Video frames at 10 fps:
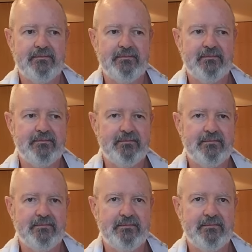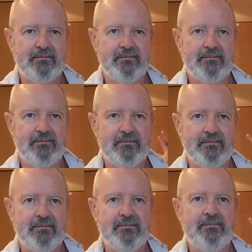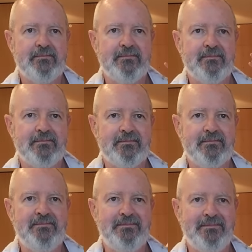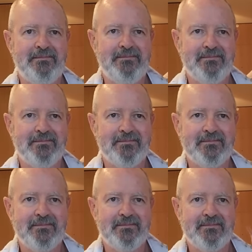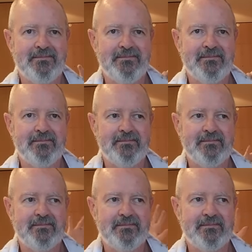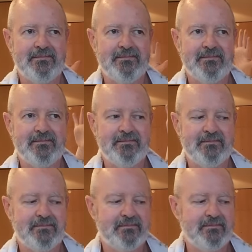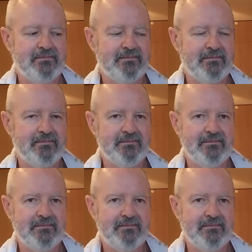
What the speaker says: (not speaking)